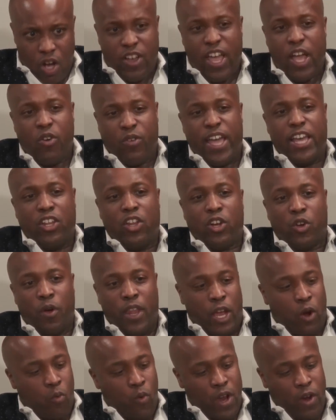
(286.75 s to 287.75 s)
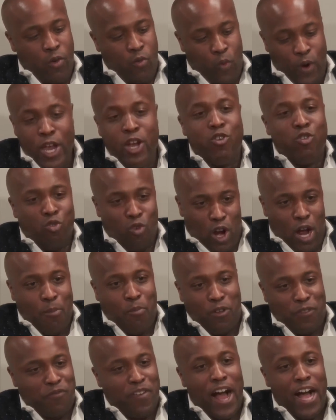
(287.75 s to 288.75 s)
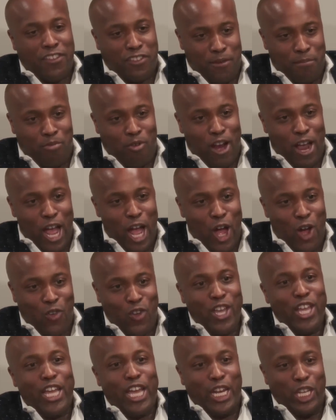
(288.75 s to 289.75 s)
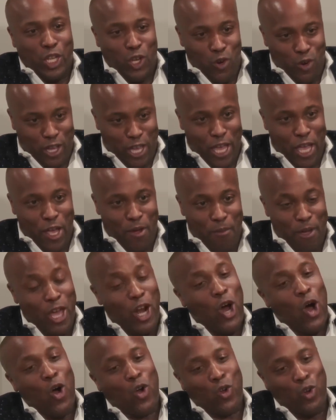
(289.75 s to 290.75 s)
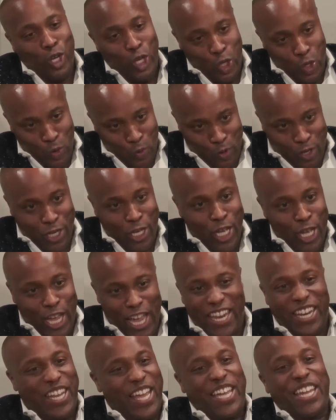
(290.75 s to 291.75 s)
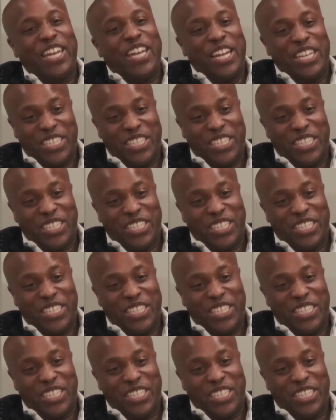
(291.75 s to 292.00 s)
Okay. Look, like we grew up with Foxy Brown and Lil Kim and Uncle Luke and like.